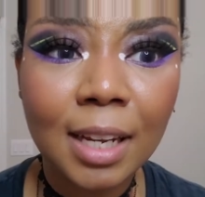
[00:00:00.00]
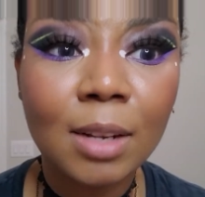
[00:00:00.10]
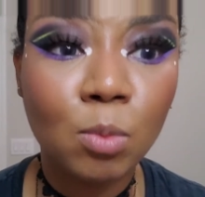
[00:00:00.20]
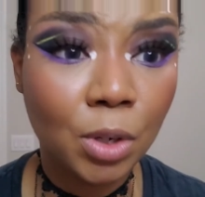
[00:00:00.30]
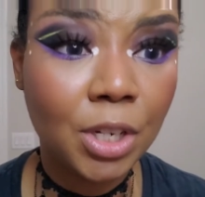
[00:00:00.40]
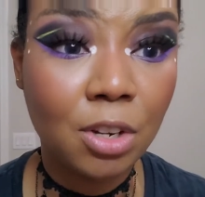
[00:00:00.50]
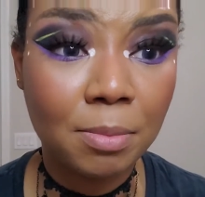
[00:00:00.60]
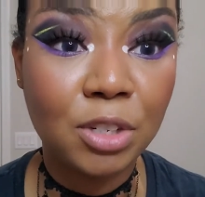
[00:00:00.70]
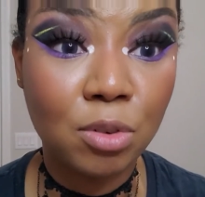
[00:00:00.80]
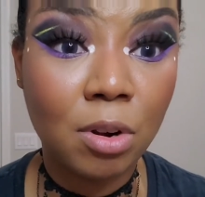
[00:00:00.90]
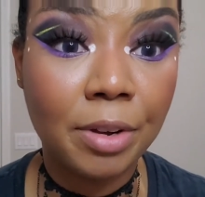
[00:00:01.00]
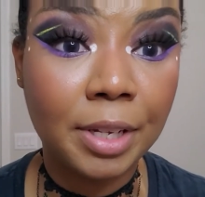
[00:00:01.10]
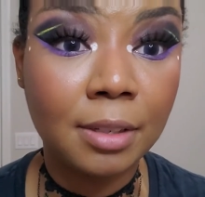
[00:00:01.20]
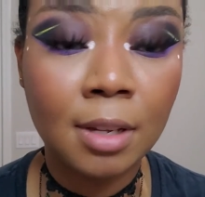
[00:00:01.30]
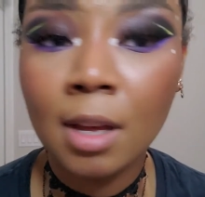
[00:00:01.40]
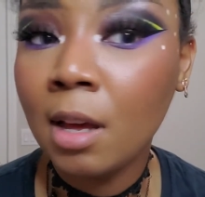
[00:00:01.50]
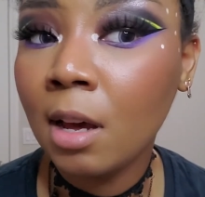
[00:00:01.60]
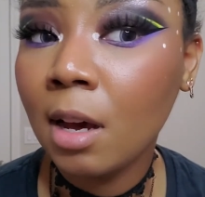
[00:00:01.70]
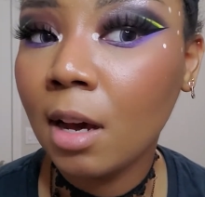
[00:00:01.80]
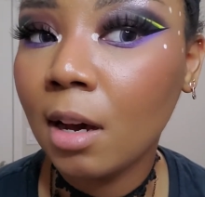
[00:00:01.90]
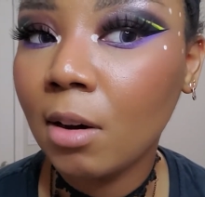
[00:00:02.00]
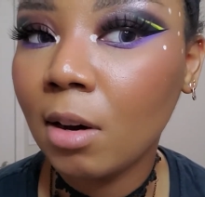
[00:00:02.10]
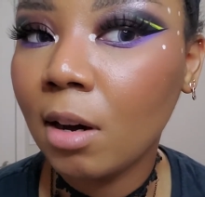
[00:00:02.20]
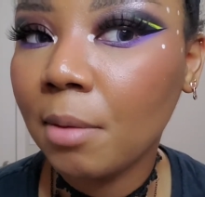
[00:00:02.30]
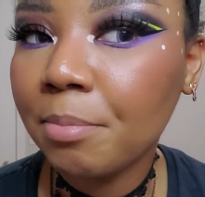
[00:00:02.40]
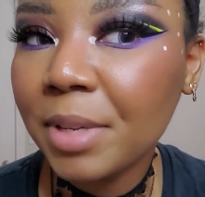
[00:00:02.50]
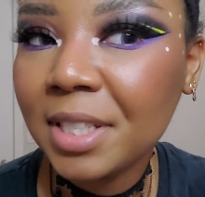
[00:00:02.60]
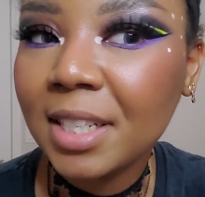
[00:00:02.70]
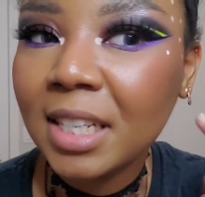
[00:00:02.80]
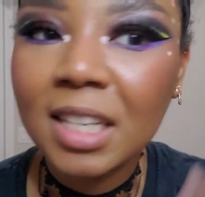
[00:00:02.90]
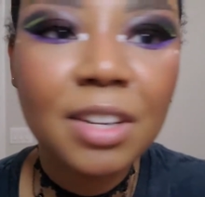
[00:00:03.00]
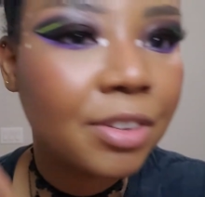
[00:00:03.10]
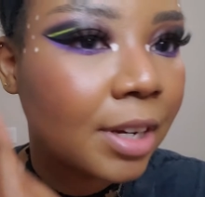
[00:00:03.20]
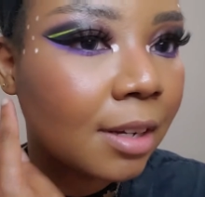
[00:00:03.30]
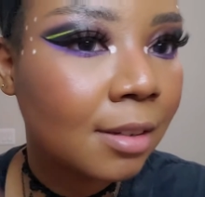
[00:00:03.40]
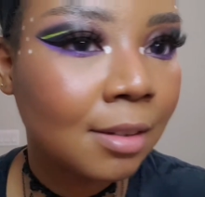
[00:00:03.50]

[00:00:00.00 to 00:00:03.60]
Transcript: and working on my drawing. I'm missing an earring.